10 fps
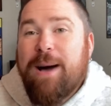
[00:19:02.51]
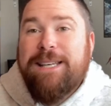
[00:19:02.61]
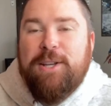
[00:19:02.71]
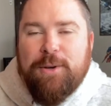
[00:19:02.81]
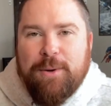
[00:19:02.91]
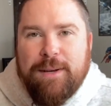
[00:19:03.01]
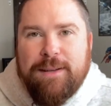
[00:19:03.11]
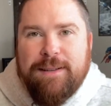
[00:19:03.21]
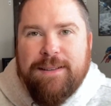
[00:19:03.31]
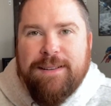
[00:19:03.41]
do?
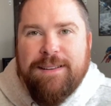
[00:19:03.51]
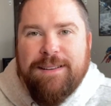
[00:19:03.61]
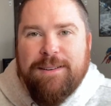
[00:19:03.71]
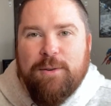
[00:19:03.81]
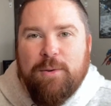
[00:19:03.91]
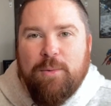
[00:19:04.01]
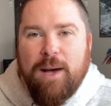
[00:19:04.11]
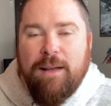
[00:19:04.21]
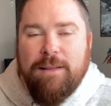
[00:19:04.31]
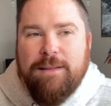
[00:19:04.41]

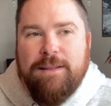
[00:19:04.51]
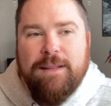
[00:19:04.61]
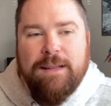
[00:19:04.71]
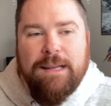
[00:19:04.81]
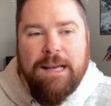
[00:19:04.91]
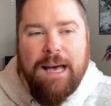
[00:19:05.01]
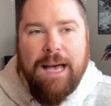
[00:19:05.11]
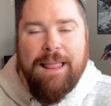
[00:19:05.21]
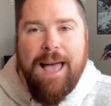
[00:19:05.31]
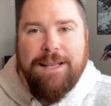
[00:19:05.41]
Well,
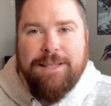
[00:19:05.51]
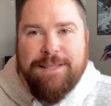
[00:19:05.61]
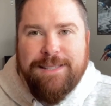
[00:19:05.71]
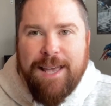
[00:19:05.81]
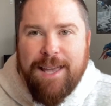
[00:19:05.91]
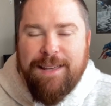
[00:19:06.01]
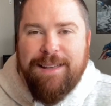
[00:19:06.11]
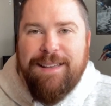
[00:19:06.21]
I like to say,